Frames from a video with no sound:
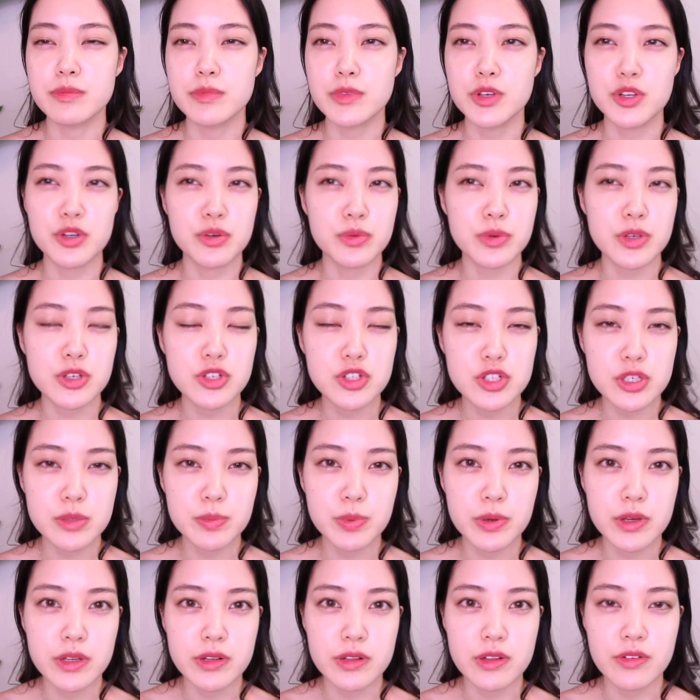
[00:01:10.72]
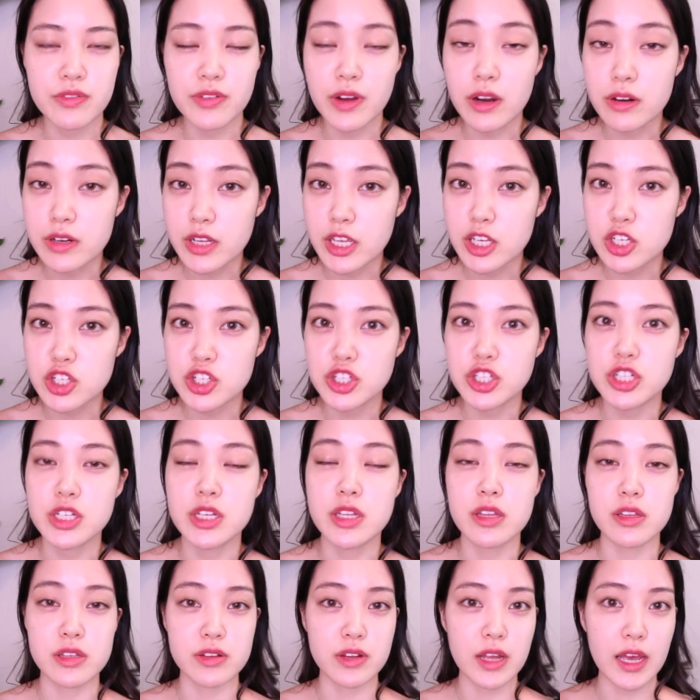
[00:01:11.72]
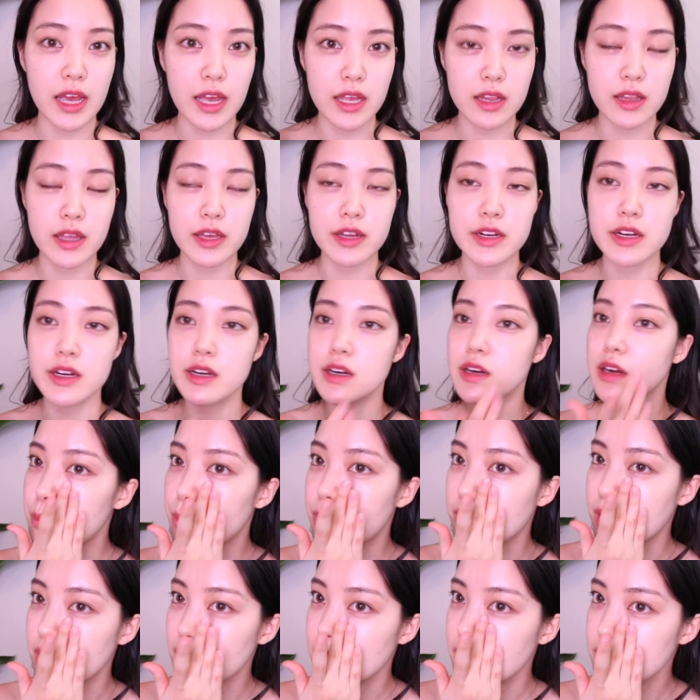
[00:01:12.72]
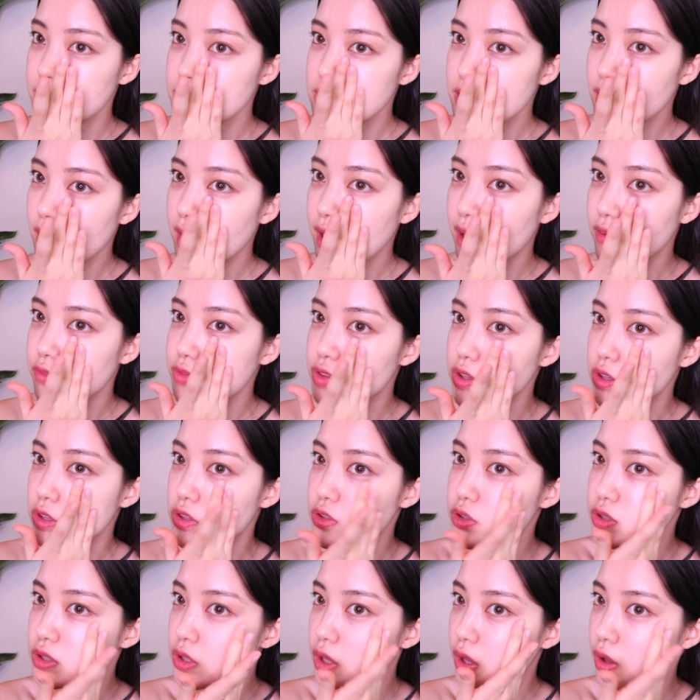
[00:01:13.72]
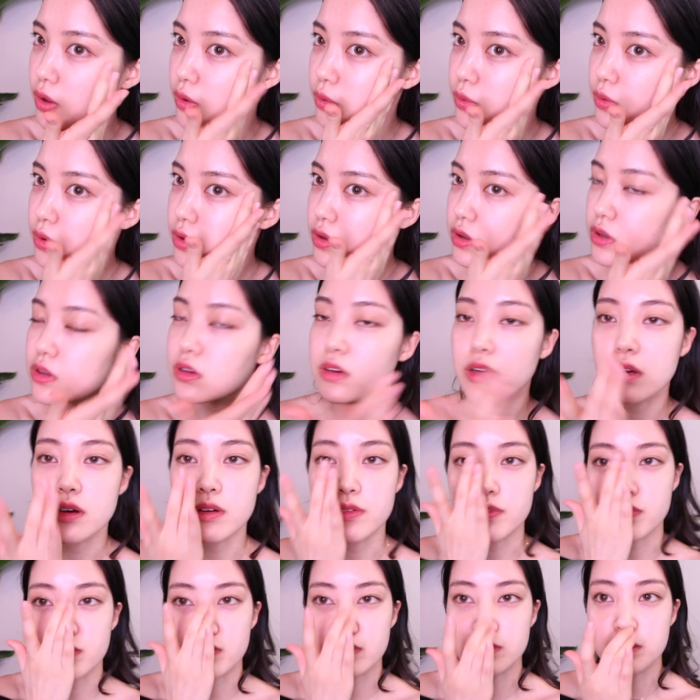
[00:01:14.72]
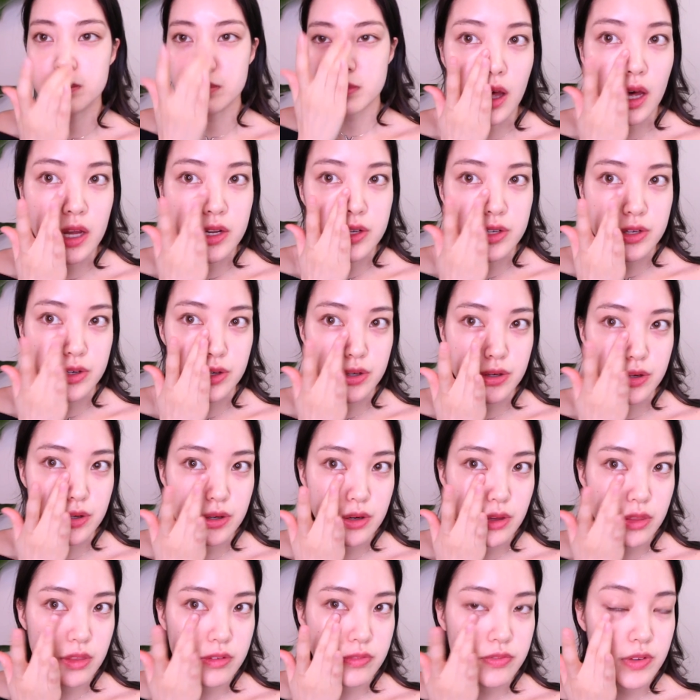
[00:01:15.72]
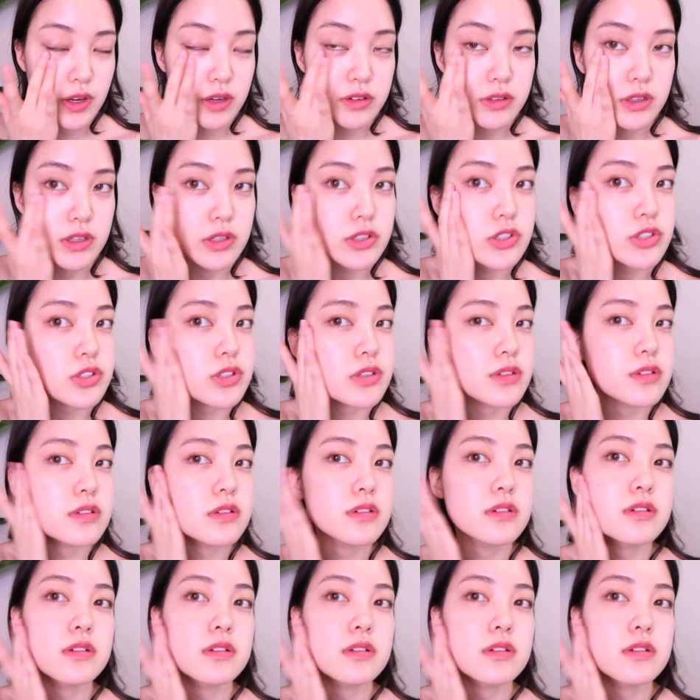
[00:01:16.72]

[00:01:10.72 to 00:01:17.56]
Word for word: You know, we usually put the foundation and the highlighter, but I like to have the glow come from under the foundation.